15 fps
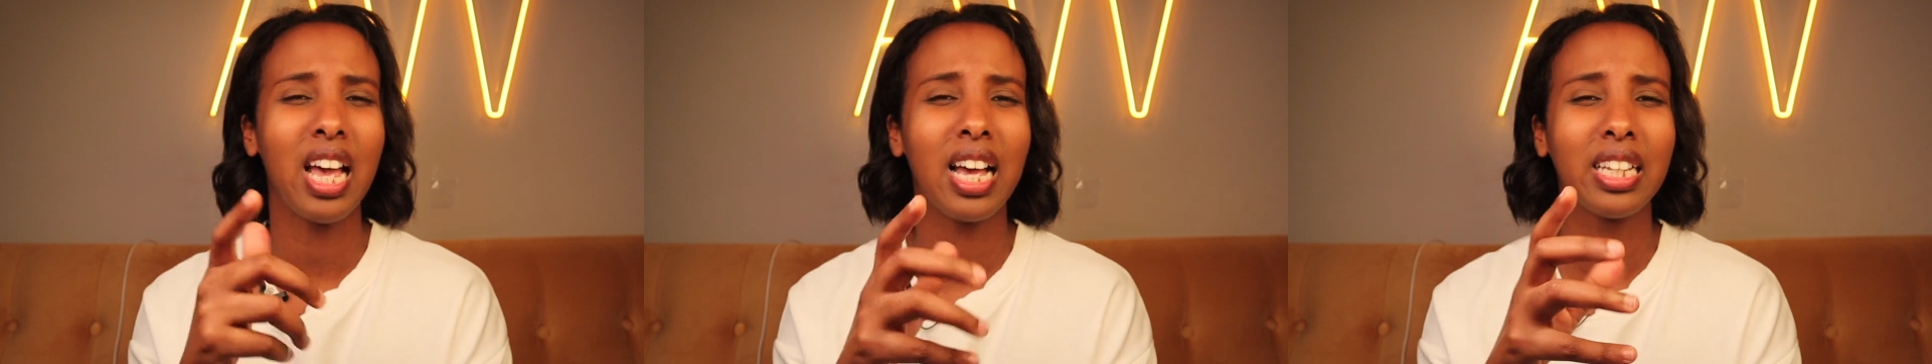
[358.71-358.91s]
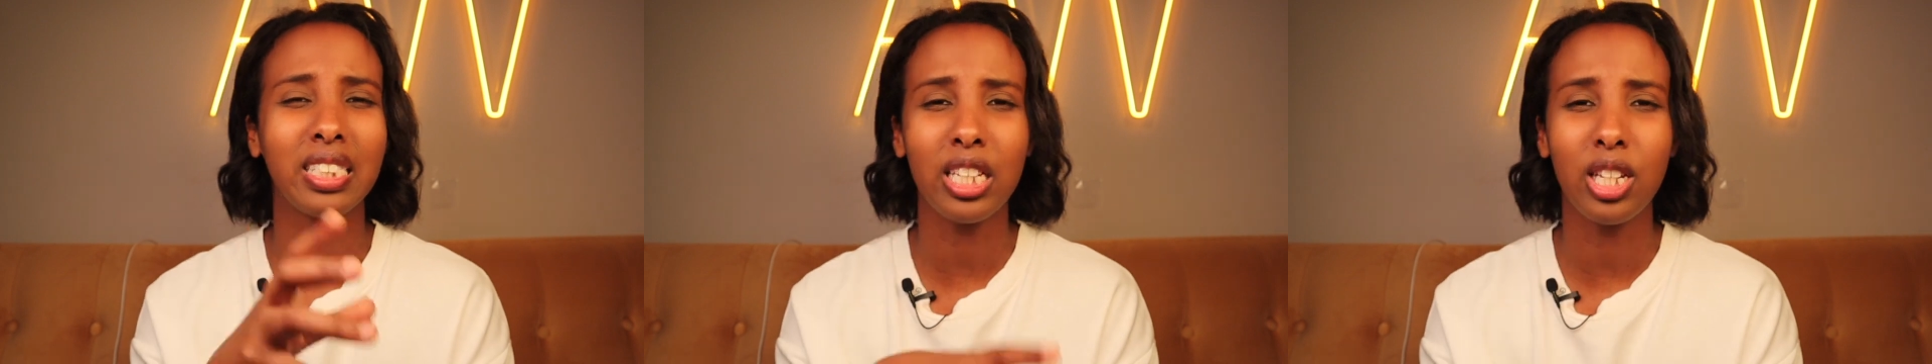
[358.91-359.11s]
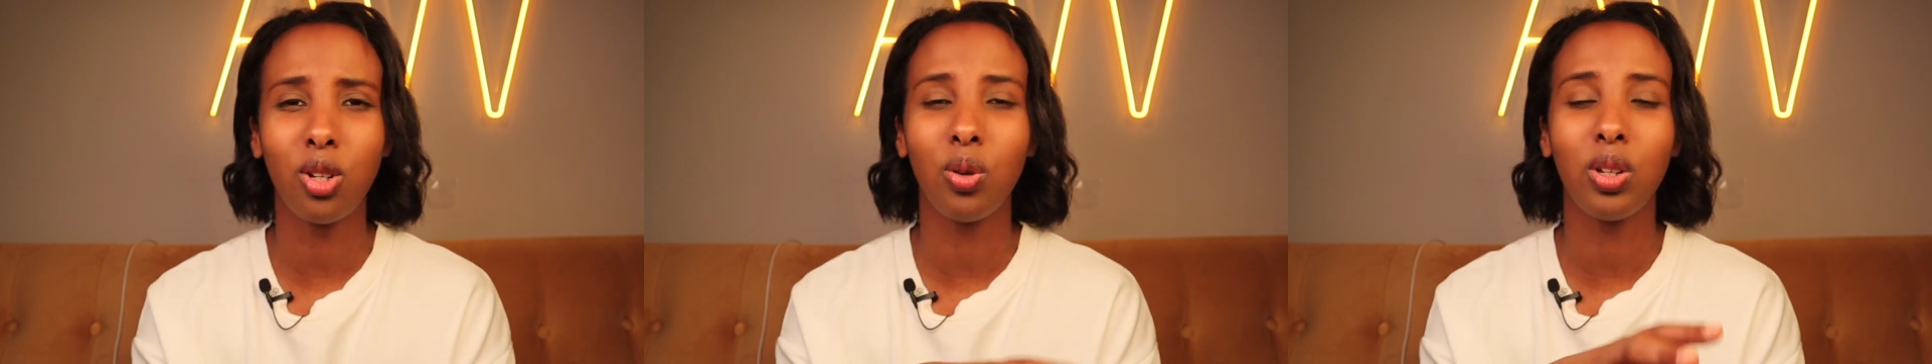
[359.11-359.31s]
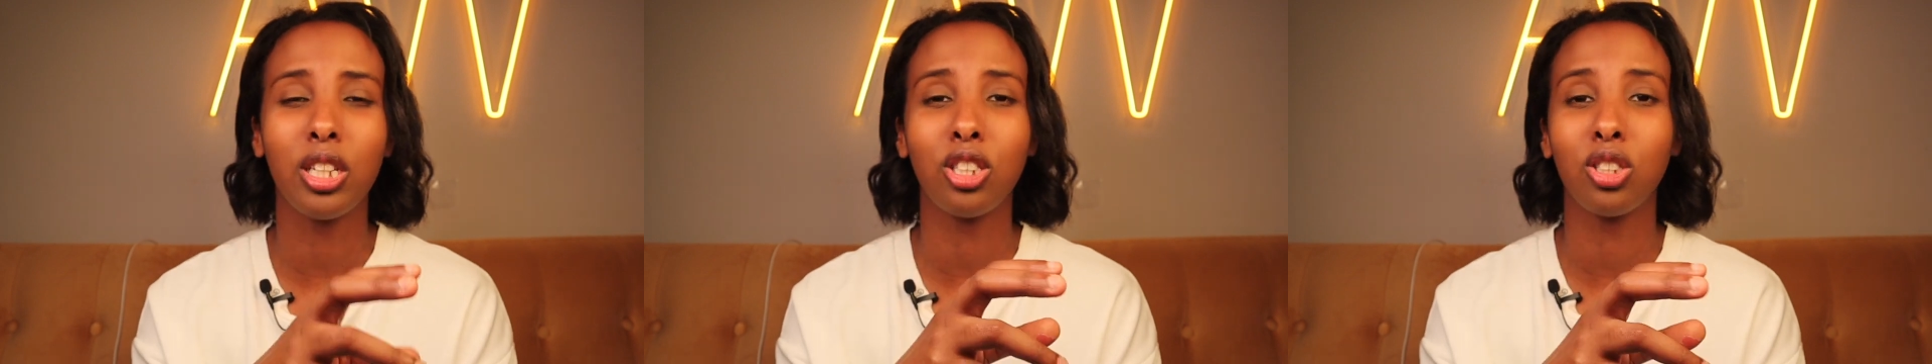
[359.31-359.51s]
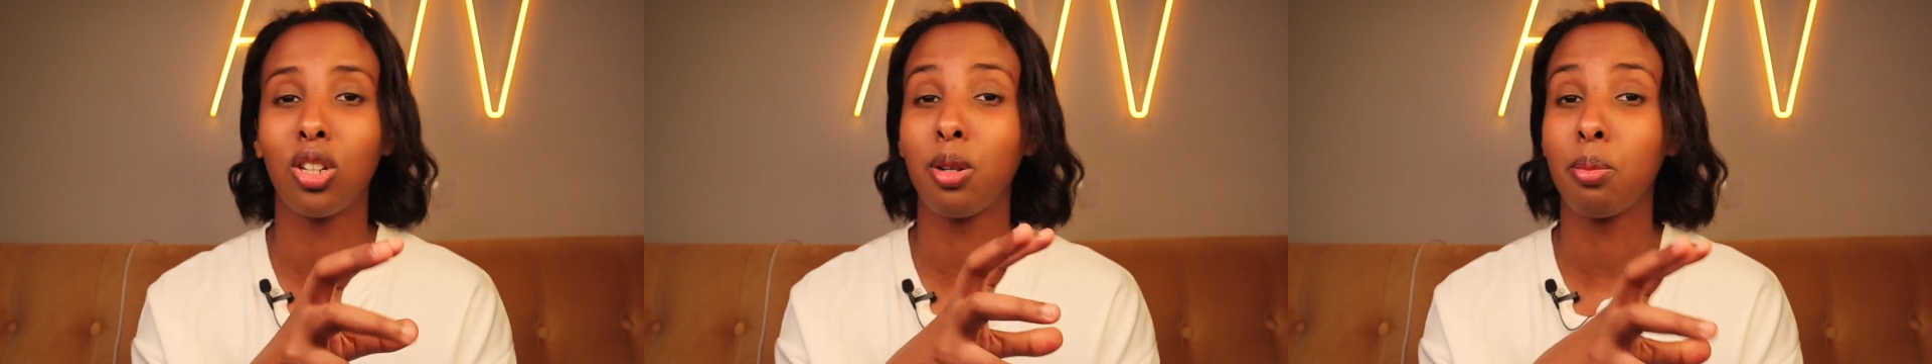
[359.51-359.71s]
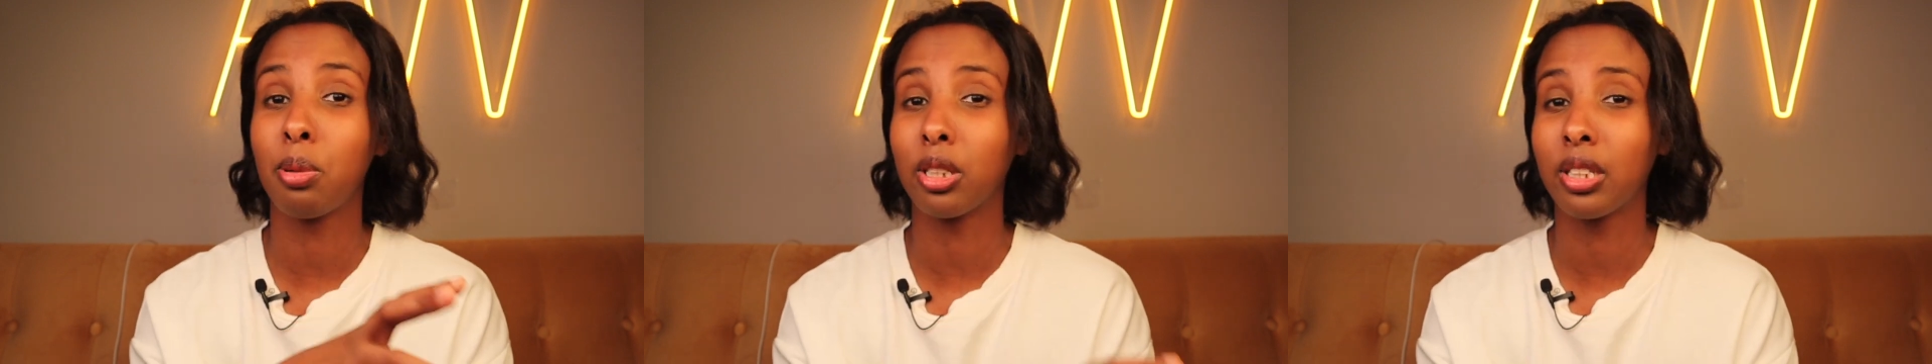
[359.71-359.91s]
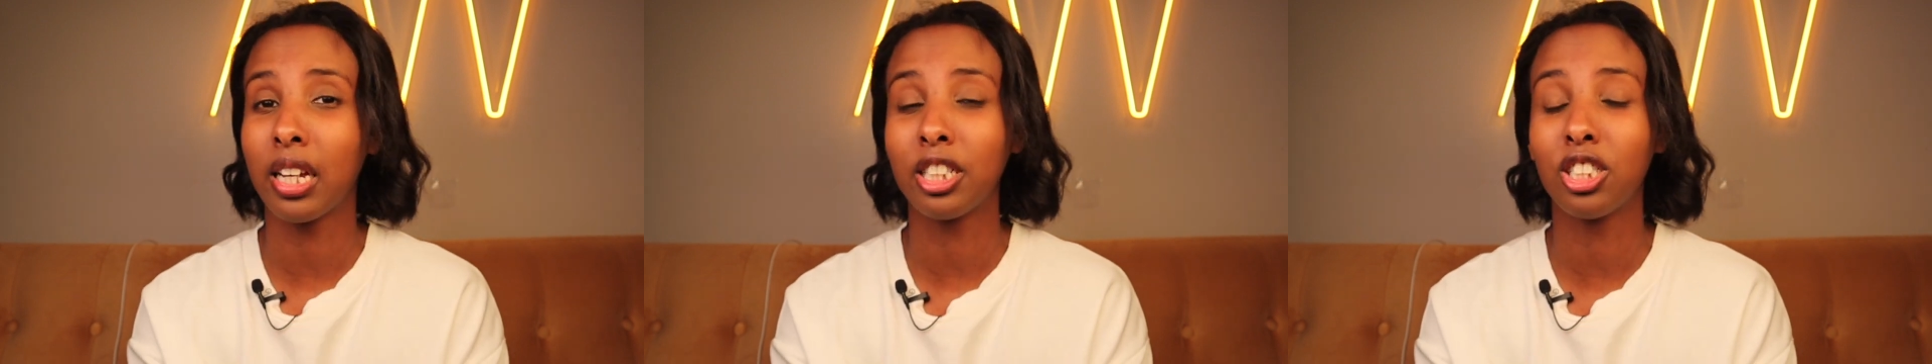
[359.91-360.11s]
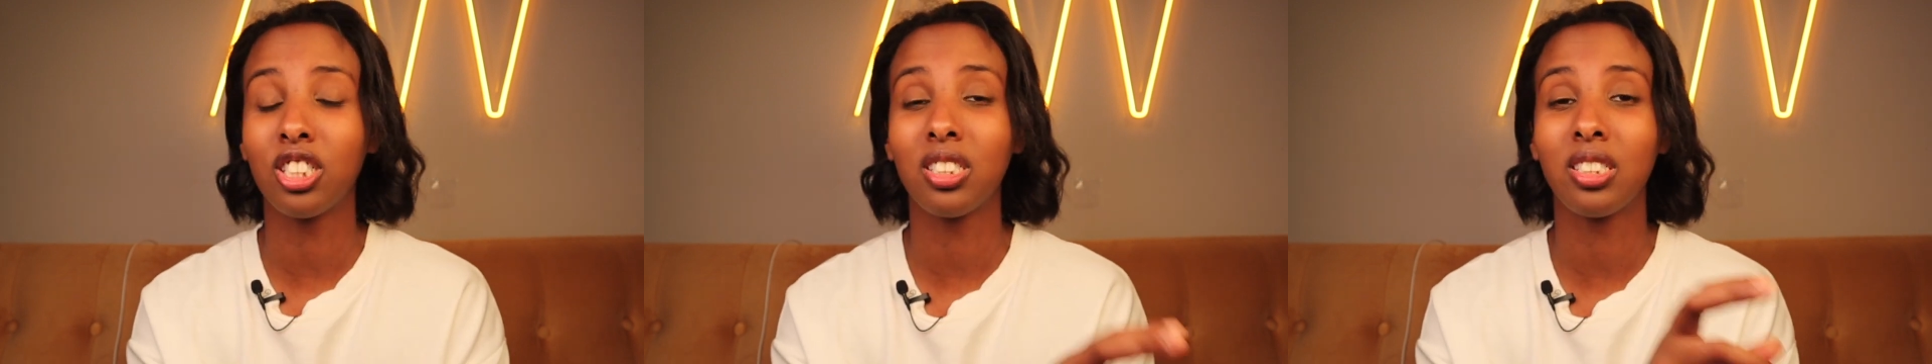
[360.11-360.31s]
as equally sort of
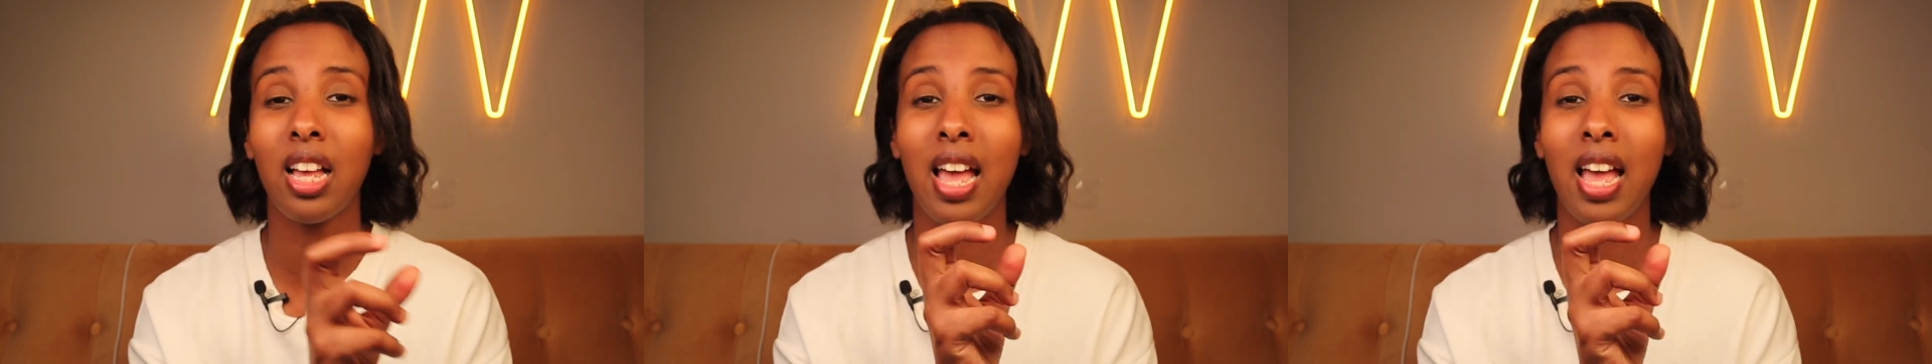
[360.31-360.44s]
pretentious